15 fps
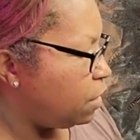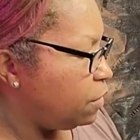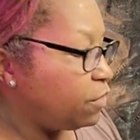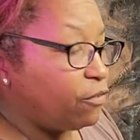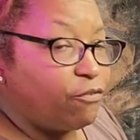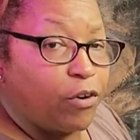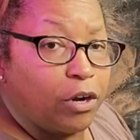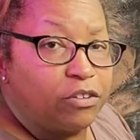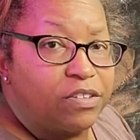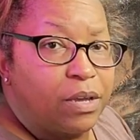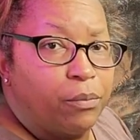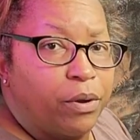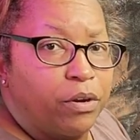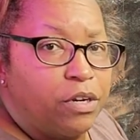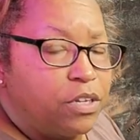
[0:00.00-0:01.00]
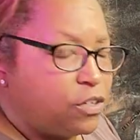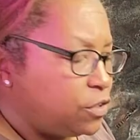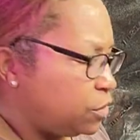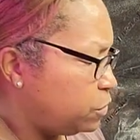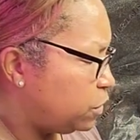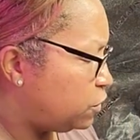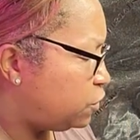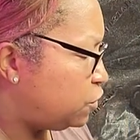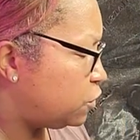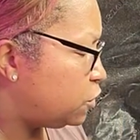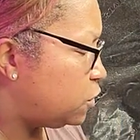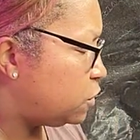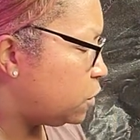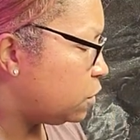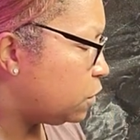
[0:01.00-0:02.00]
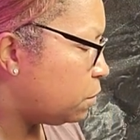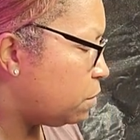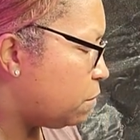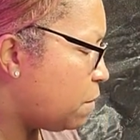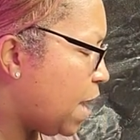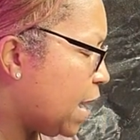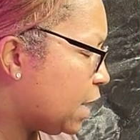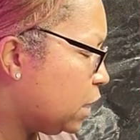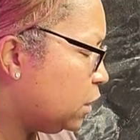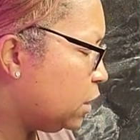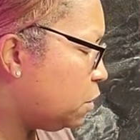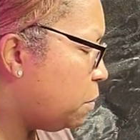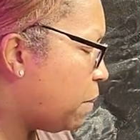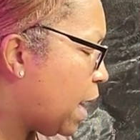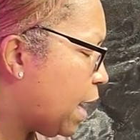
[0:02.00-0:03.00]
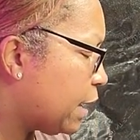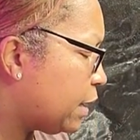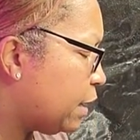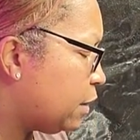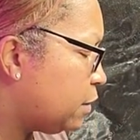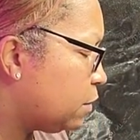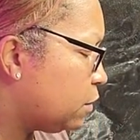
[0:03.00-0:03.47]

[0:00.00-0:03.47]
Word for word: The first thing we're going to do is just make a little pocket